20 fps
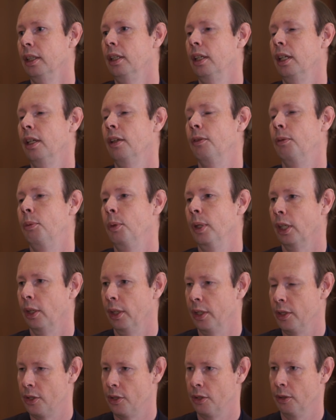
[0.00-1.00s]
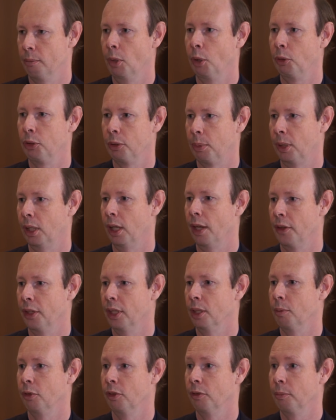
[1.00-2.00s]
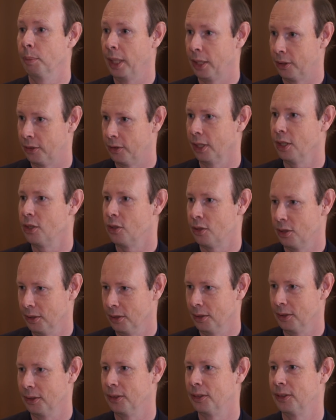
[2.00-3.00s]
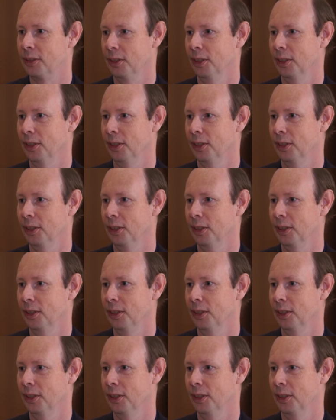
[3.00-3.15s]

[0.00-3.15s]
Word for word: Mm -hmm. If we're going to multiply the number of base stations